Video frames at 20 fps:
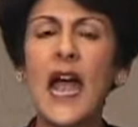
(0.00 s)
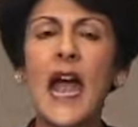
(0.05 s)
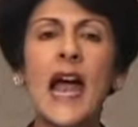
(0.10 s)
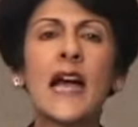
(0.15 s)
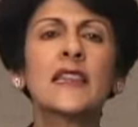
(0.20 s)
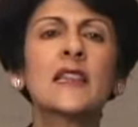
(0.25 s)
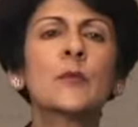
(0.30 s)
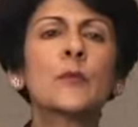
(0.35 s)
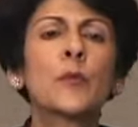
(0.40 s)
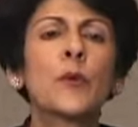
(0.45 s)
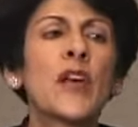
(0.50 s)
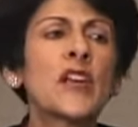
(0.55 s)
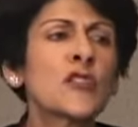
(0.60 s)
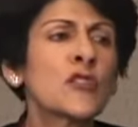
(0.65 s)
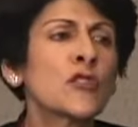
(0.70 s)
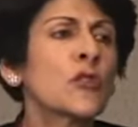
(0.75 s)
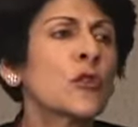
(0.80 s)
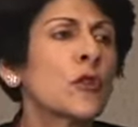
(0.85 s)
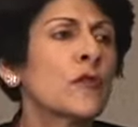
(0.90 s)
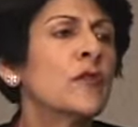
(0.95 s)
And the
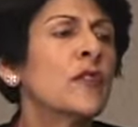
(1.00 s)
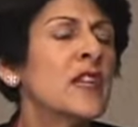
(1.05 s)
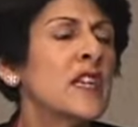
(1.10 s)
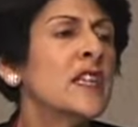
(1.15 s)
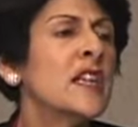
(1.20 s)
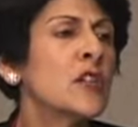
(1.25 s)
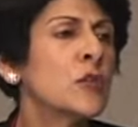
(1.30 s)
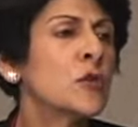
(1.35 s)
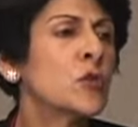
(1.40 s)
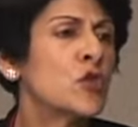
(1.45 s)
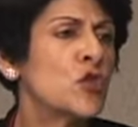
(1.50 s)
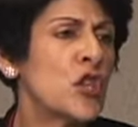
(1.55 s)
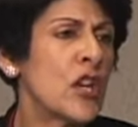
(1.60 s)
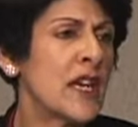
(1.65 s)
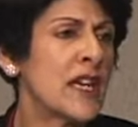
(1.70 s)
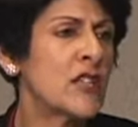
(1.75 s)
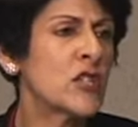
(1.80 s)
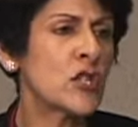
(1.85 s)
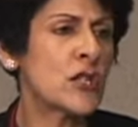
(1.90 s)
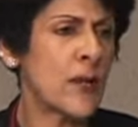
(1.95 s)
pressure of needing to
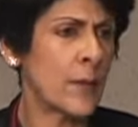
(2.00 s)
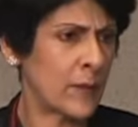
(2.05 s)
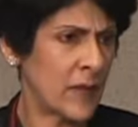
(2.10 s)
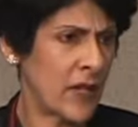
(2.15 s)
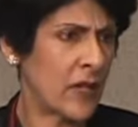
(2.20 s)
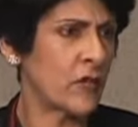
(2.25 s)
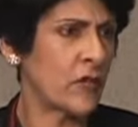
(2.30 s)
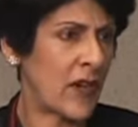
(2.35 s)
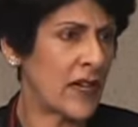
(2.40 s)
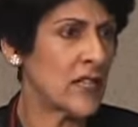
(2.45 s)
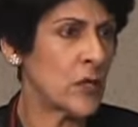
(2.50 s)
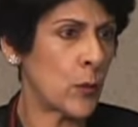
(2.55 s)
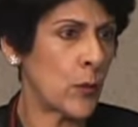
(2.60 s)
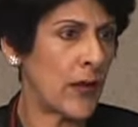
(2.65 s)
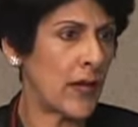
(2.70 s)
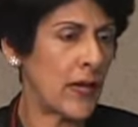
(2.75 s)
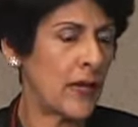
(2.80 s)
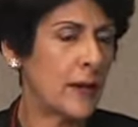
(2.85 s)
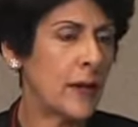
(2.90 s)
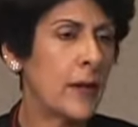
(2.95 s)
change something right
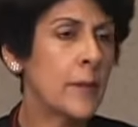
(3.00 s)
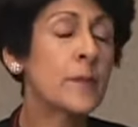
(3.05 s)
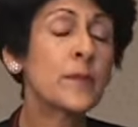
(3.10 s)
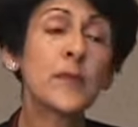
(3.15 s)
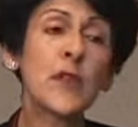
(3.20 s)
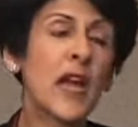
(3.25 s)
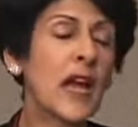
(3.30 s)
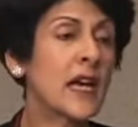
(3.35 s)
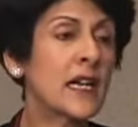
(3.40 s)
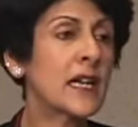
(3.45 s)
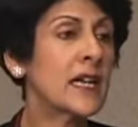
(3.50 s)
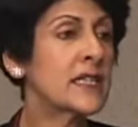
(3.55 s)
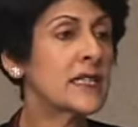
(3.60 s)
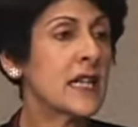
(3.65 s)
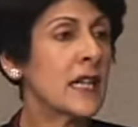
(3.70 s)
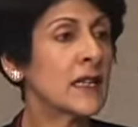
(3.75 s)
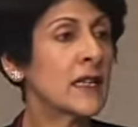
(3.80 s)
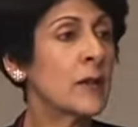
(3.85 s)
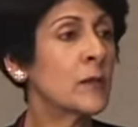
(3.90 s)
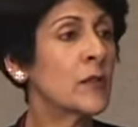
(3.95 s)
away. And I
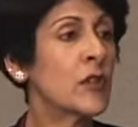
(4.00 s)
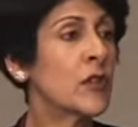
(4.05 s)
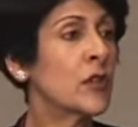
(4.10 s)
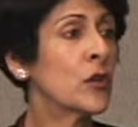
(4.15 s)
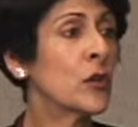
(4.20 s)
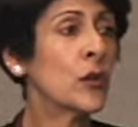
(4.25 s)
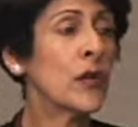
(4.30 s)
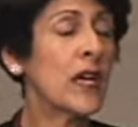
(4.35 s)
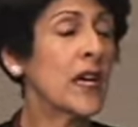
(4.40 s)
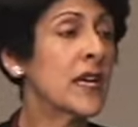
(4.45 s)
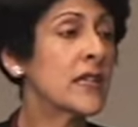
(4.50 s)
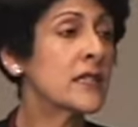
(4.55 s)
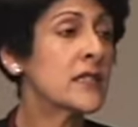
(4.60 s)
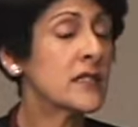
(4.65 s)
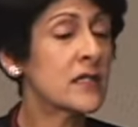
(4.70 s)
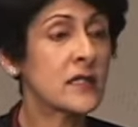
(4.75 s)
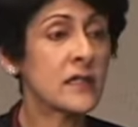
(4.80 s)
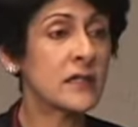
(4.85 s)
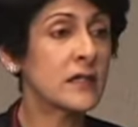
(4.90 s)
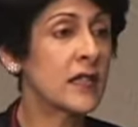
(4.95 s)
tell them, you know,
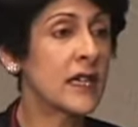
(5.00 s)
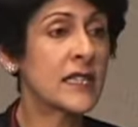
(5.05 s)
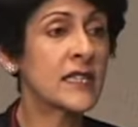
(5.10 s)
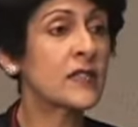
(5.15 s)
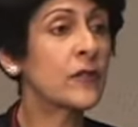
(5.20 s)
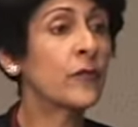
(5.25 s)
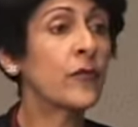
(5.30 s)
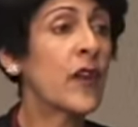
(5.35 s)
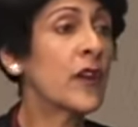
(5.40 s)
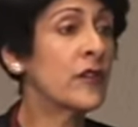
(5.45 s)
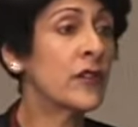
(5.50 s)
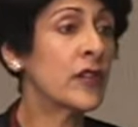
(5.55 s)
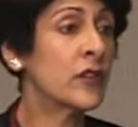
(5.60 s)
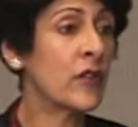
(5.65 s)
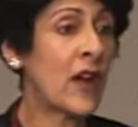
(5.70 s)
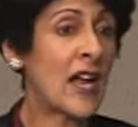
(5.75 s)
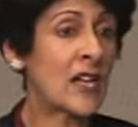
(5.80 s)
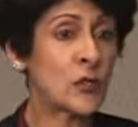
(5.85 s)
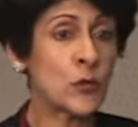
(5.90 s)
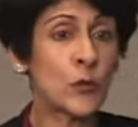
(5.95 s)
it's, it's a very
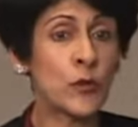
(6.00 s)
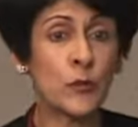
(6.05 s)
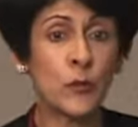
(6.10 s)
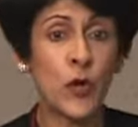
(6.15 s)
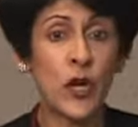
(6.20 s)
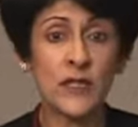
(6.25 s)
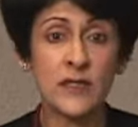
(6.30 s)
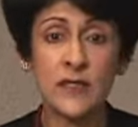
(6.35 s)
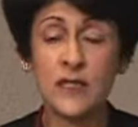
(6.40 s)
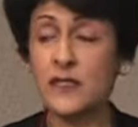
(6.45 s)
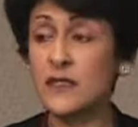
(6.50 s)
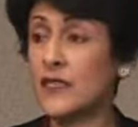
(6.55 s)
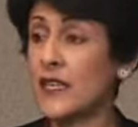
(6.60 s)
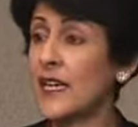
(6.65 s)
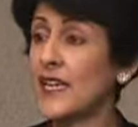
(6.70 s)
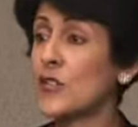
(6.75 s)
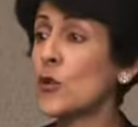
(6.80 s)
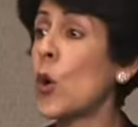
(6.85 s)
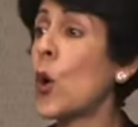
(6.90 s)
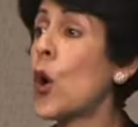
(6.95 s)
gradual process.
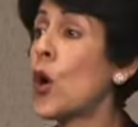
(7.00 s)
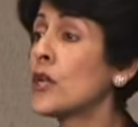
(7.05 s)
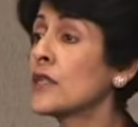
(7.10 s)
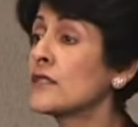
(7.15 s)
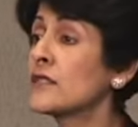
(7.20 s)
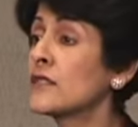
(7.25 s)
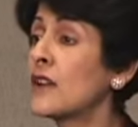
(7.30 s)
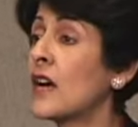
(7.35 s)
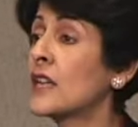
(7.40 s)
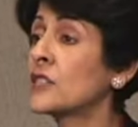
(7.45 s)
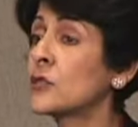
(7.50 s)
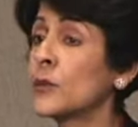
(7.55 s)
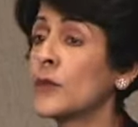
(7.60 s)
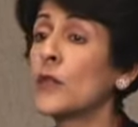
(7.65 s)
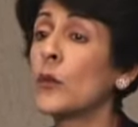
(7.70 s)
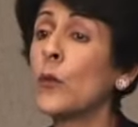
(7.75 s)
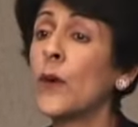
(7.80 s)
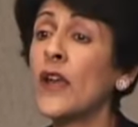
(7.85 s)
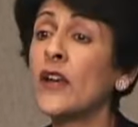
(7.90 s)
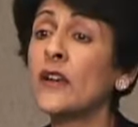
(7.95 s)
It all starts with
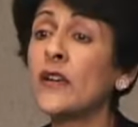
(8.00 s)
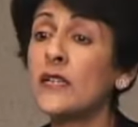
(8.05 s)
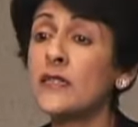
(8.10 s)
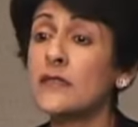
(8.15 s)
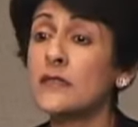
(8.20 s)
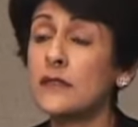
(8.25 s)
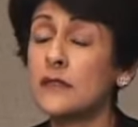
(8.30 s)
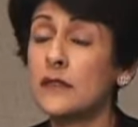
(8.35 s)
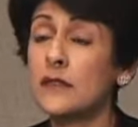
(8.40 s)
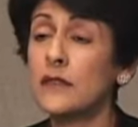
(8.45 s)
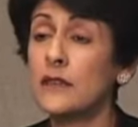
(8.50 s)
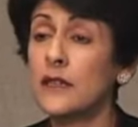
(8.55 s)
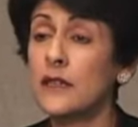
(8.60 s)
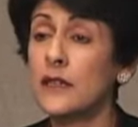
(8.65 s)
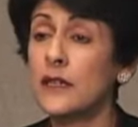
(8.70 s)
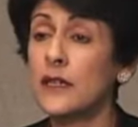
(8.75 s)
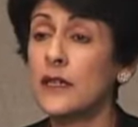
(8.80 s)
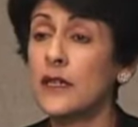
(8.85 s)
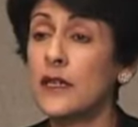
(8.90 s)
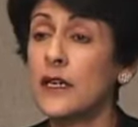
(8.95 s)
awareness.
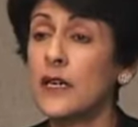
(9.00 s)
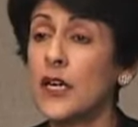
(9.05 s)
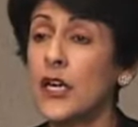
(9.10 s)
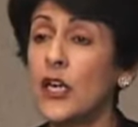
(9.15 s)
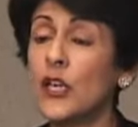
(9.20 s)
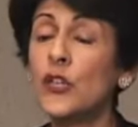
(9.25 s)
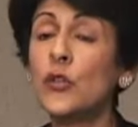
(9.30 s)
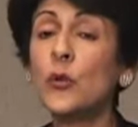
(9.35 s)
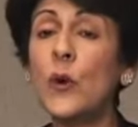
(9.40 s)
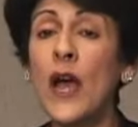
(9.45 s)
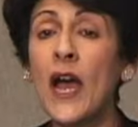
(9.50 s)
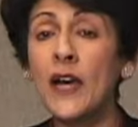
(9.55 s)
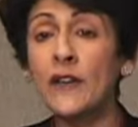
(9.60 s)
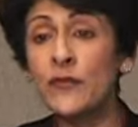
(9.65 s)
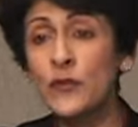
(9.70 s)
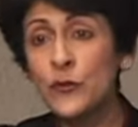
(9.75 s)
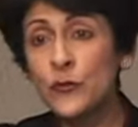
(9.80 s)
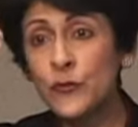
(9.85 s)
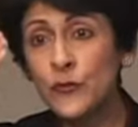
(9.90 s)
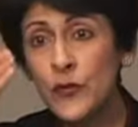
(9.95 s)
You have
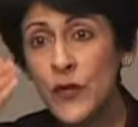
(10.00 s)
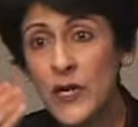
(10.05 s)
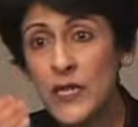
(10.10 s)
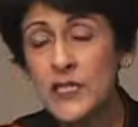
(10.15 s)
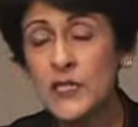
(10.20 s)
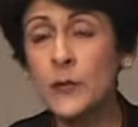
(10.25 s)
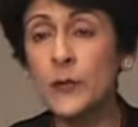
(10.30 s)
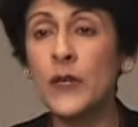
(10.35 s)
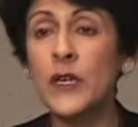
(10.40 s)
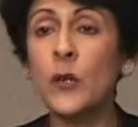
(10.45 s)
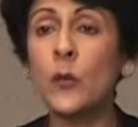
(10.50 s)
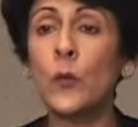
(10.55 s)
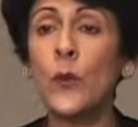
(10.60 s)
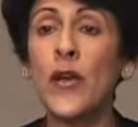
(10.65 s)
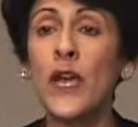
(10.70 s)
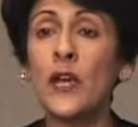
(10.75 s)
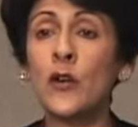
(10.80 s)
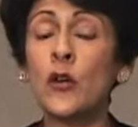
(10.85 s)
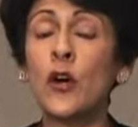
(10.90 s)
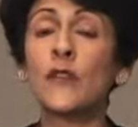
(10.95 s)
to first be
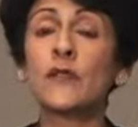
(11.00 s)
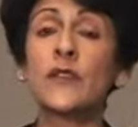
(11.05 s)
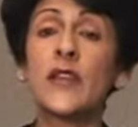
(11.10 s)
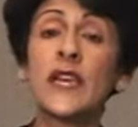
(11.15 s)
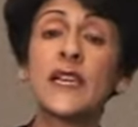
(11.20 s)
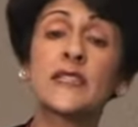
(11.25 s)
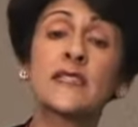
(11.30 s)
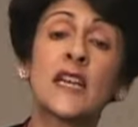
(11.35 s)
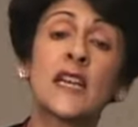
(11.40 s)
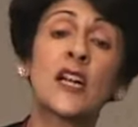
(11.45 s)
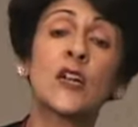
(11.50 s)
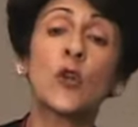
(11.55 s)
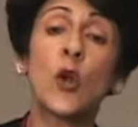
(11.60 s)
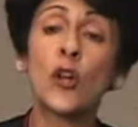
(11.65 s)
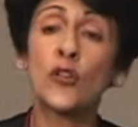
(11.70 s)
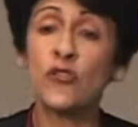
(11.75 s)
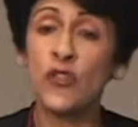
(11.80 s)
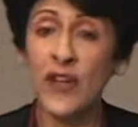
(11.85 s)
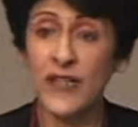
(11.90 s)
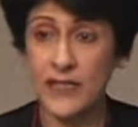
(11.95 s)
aware of things that are
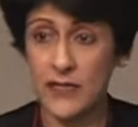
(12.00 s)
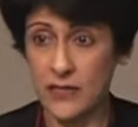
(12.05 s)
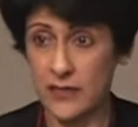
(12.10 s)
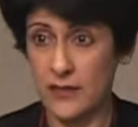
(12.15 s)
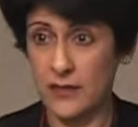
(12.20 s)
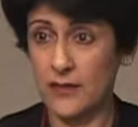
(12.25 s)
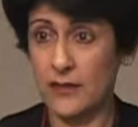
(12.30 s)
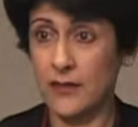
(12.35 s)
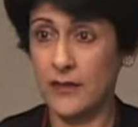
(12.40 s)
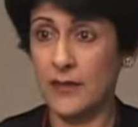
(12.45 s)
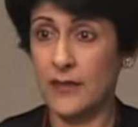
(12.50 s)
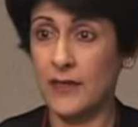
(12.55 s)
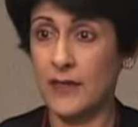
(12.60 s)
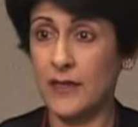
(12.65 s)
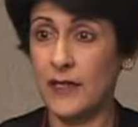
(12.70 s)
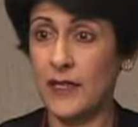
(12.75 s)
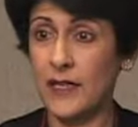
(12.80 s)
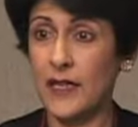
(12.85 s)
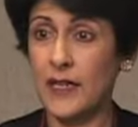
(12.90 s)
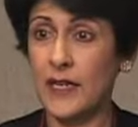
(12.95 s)
not right.
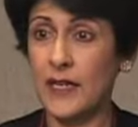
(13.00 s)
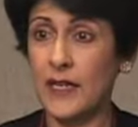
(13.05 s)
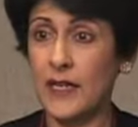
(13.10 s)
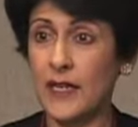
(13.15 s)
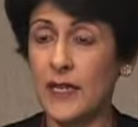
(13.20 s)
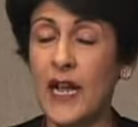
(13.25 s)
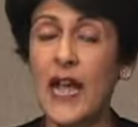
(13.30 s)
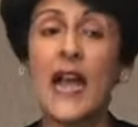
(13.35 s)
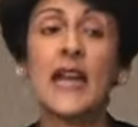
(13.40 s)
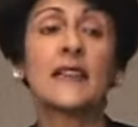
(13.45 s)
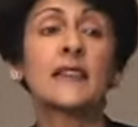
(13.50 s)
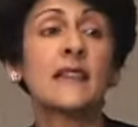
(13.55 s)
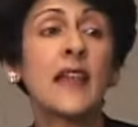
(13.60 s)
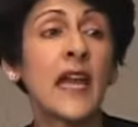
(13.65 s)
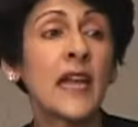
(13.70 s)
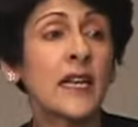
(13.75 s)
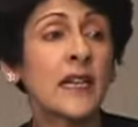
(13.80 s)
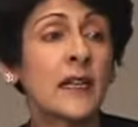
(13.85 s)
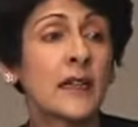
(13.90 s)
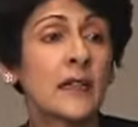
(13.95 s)
And
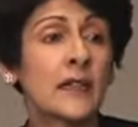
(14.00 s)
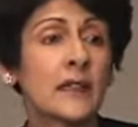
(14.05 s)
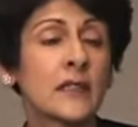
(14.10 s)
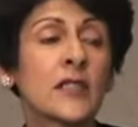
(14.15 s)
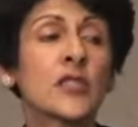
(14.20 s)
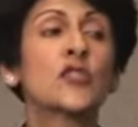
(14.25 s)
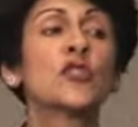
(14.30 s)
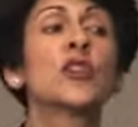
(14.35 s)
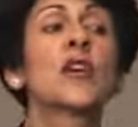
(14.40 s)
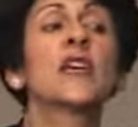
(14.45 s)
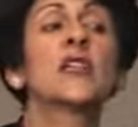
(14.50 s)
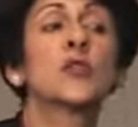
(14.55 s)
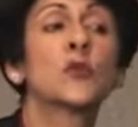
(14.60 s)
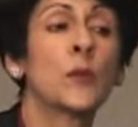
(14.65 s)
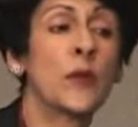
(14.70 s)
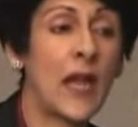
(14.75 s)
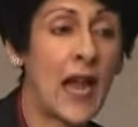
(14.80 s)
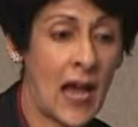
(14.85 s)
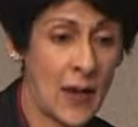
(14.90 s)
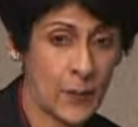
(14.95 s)
then the change
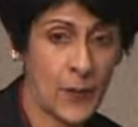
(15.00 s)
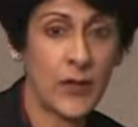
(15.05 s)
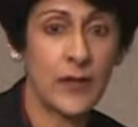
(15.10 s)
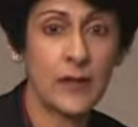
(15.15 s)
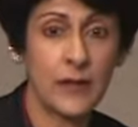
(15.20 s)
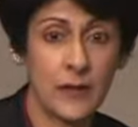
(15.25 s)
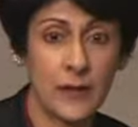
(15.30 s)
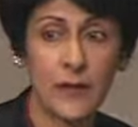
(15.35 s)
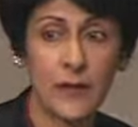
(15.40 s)
will happen.